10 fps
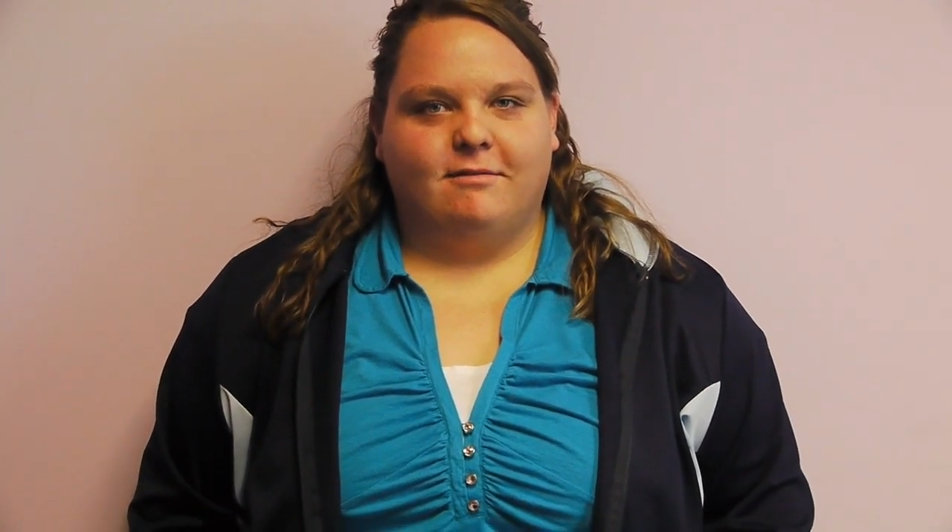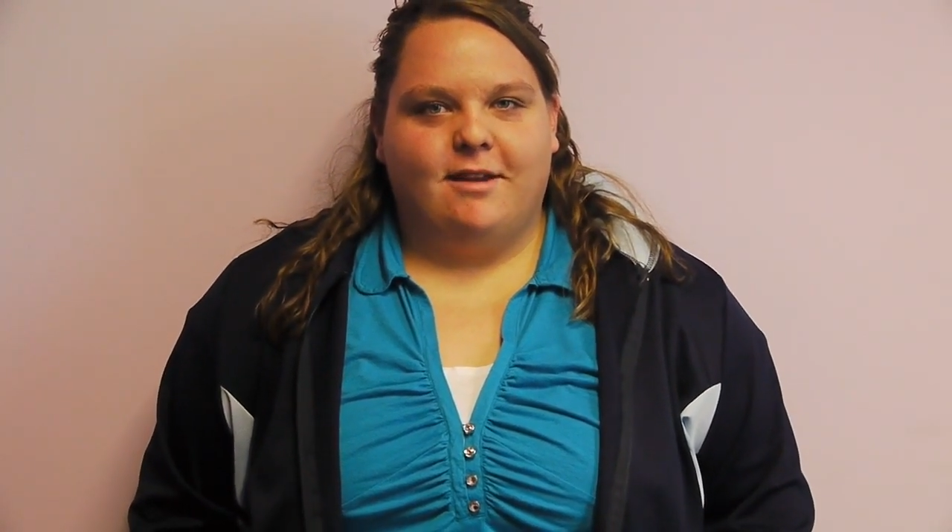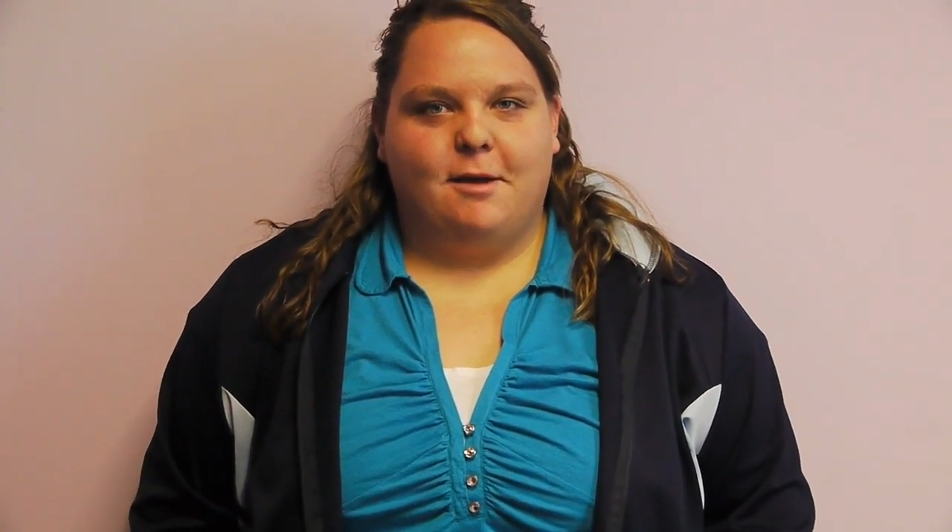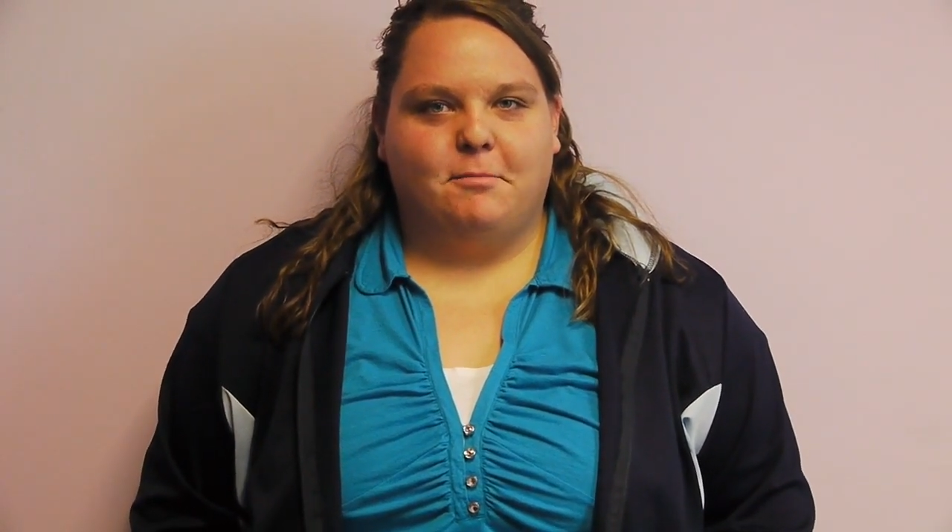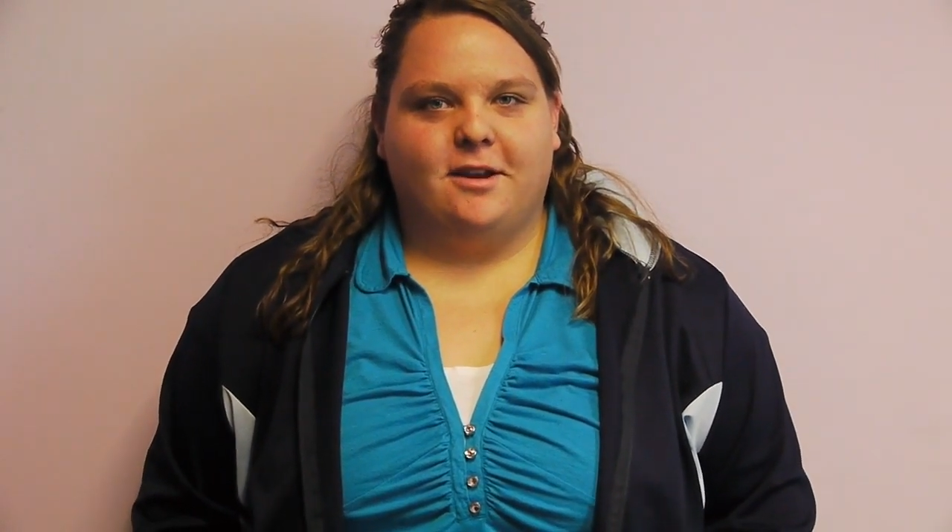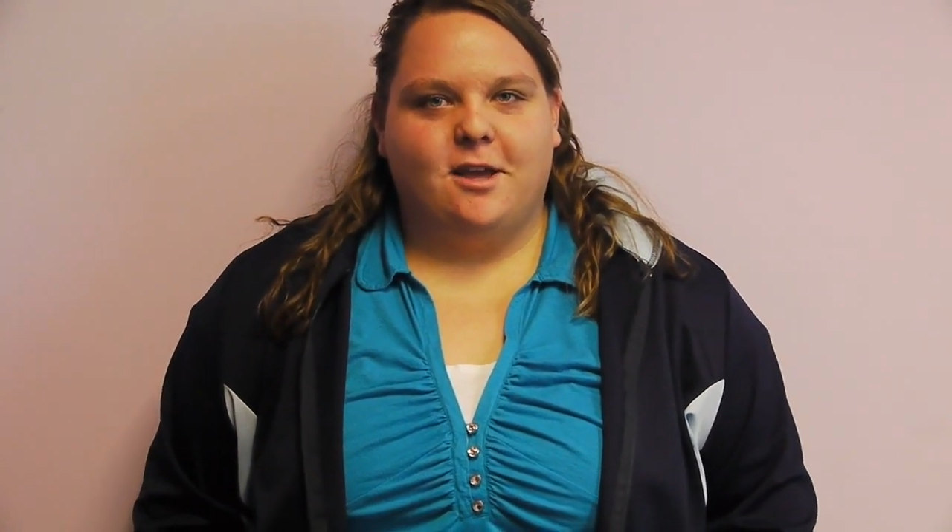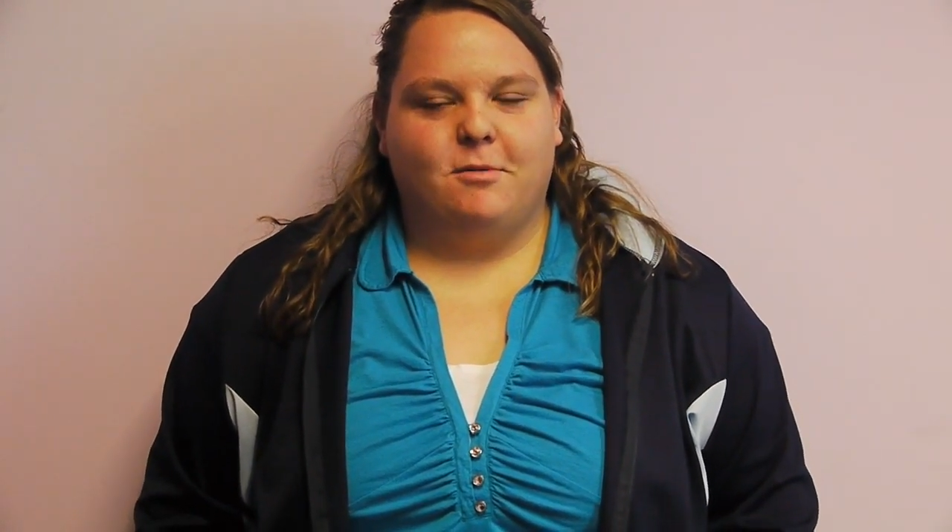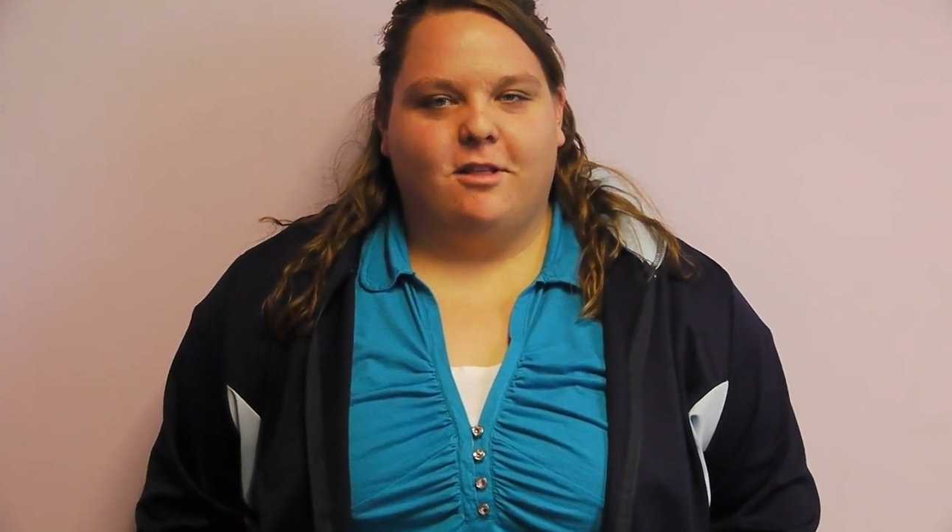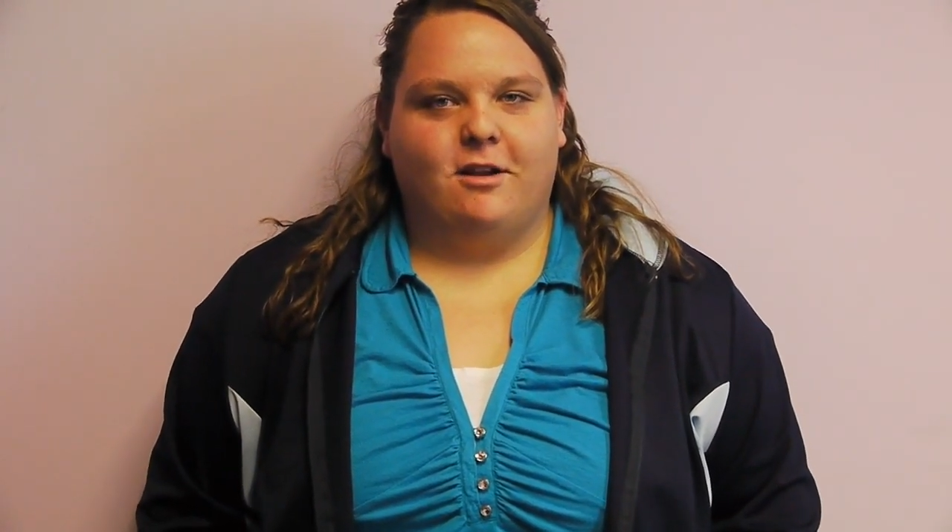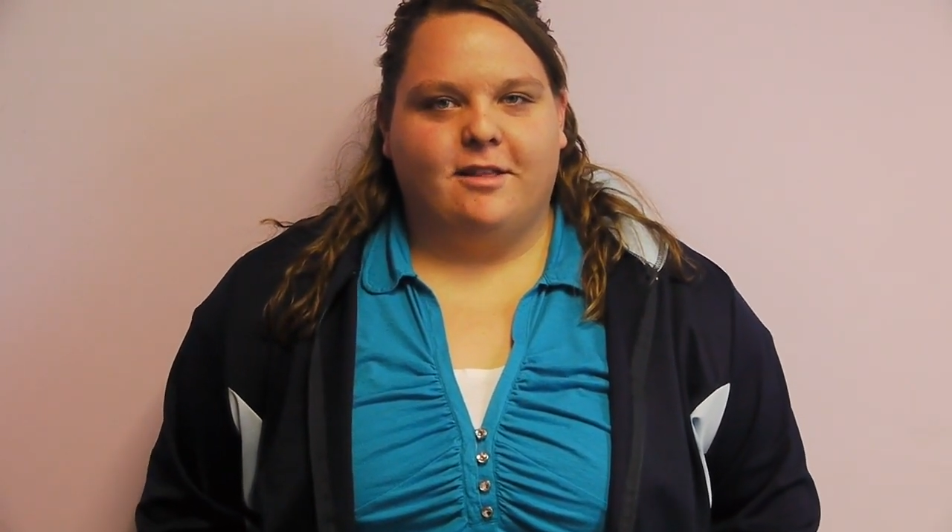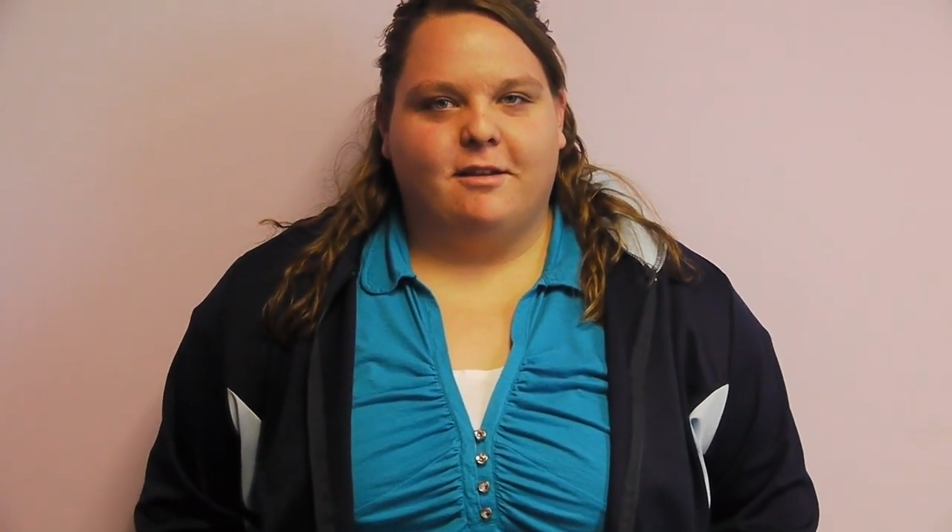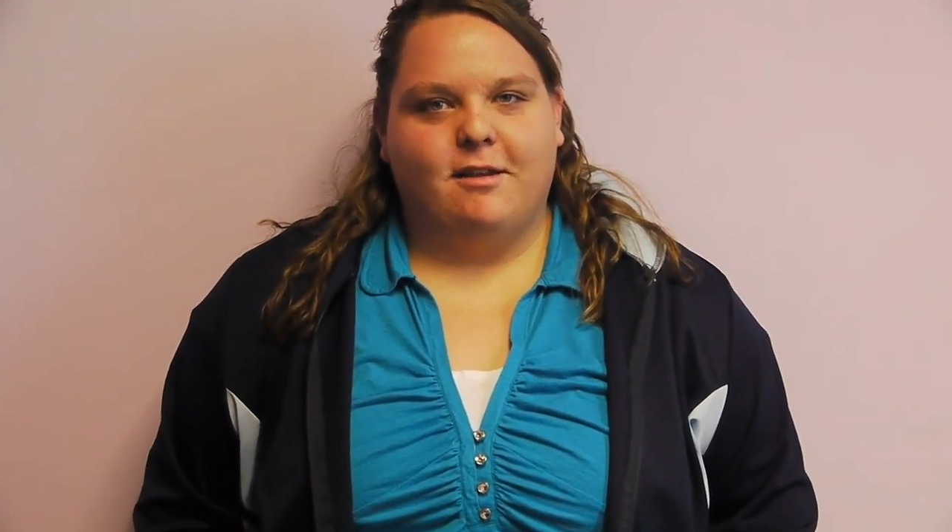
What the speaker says: happen to come along that